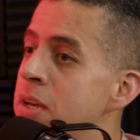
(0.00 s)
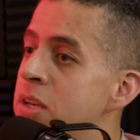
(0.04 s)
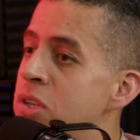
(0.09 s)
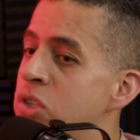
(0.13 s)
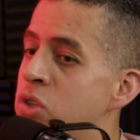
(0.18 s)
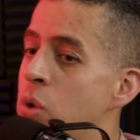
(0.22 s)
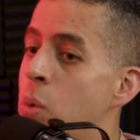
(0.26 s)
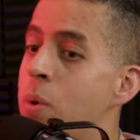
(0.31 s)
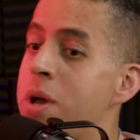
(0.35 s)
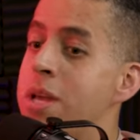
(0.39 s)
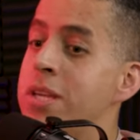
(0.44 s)

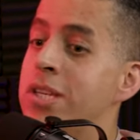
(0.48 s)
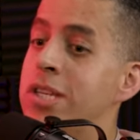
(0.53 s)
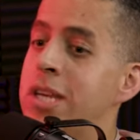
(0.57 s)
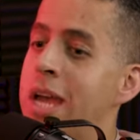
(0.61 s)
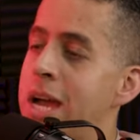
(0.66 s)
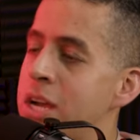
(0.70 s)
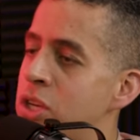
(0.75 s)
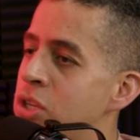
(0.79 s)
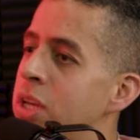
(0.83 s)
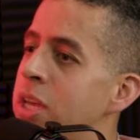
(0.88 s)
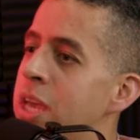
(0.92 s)
So when she
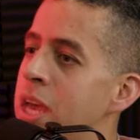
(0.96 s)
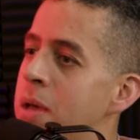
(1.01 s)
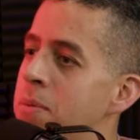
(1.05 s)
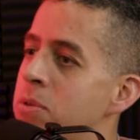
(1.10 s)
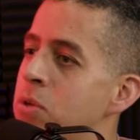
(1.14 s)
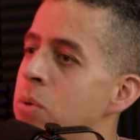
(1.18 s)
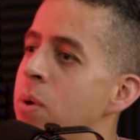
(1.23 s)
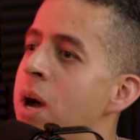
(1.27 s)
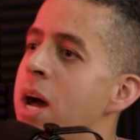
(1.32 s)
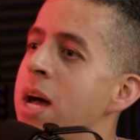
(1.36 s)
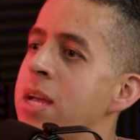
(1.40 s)
actually came
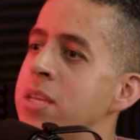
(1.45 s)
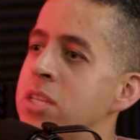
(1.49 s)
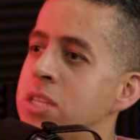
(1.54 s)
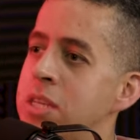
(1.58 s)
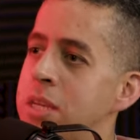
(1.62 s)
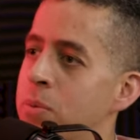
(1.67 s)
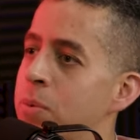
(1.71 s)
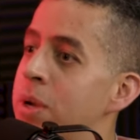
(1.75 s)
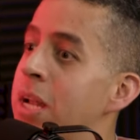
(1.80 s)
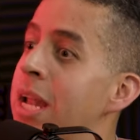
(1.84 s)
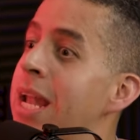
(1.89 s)
to us,
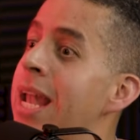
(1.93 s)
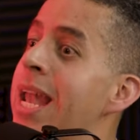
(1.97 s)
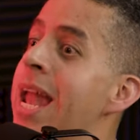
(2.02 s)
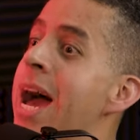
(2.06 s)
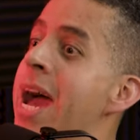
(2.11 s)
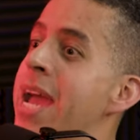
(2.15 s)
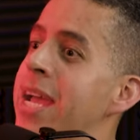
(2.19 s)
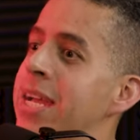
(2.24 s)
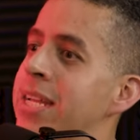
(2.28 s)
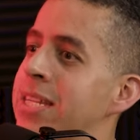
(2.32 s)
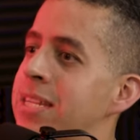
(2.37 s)
she really
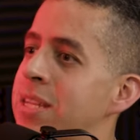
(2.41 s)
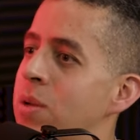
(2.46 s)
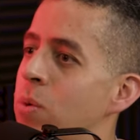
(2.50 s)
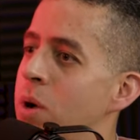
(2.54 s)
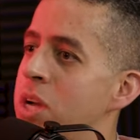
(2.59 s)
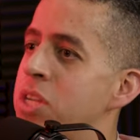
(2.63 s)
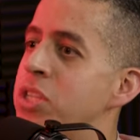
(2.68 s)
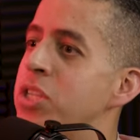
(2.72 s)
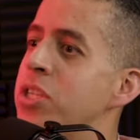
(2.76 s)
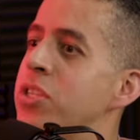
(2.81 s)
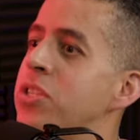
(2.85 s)
liked
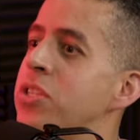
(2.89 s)
what she